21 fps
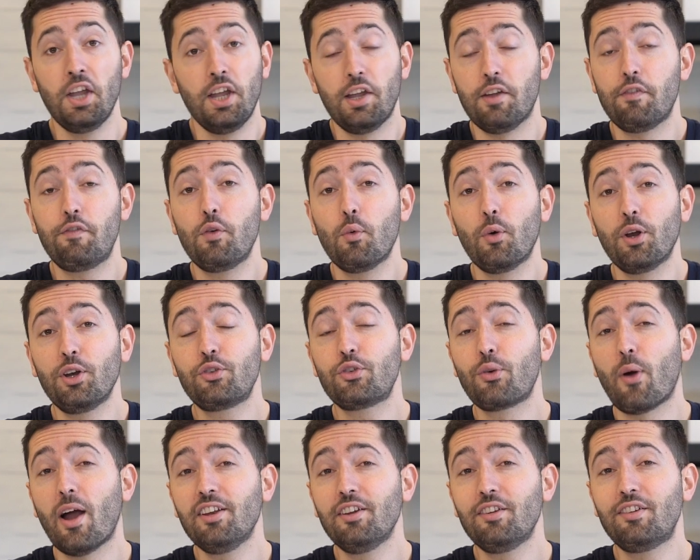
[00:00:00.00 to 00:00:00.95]
If you want to
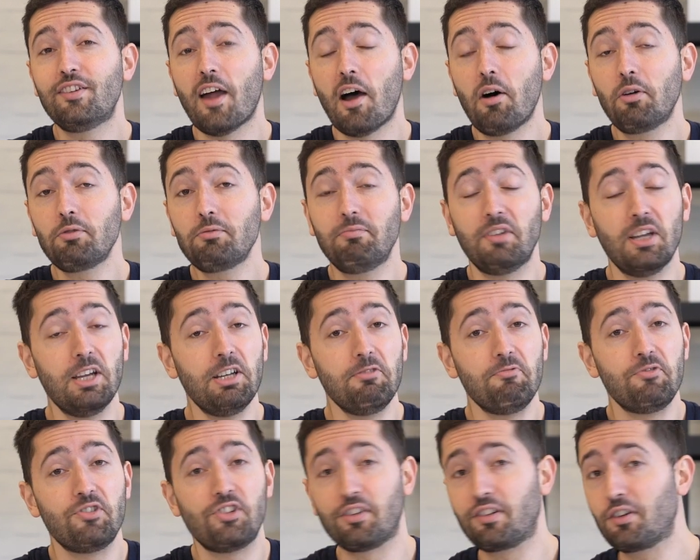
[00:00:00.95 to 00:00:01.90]
try this out,
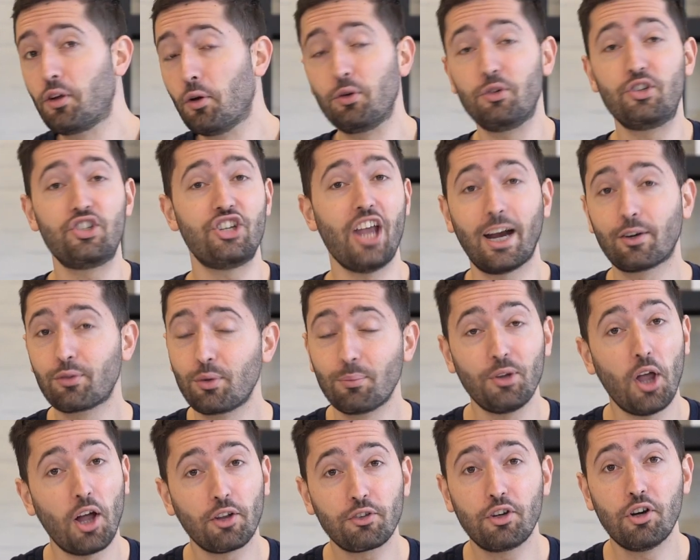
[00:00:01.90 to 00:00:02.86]
then just go to
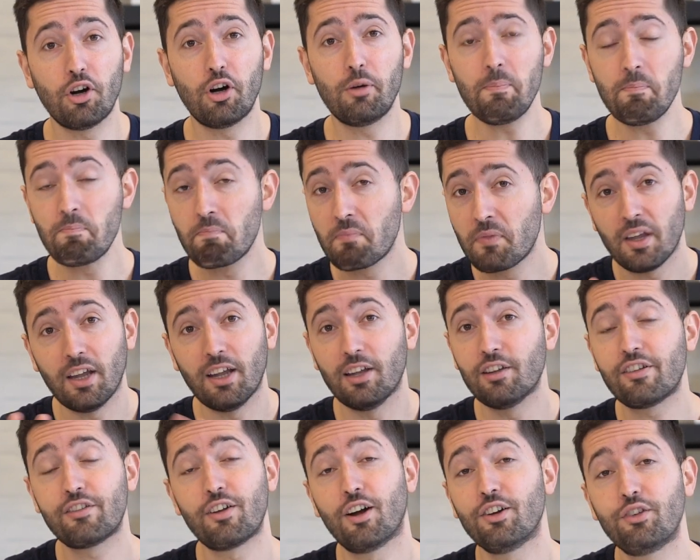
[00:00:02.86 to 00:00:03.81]
cheqroom.com
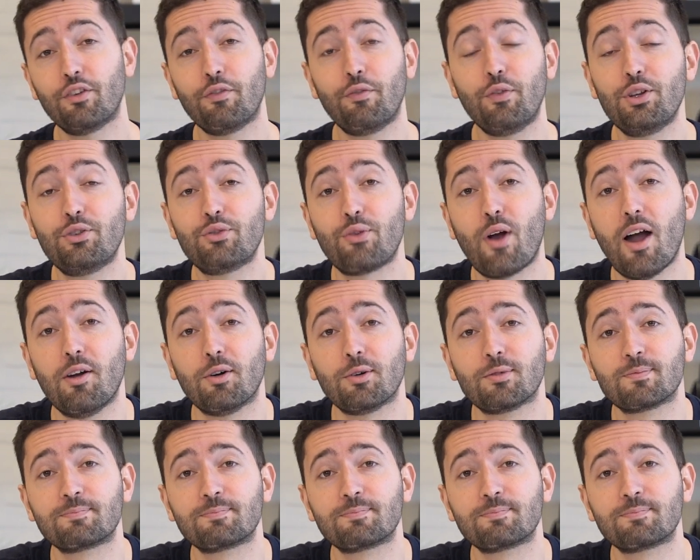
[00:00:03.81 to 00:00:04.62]
and start your free trial.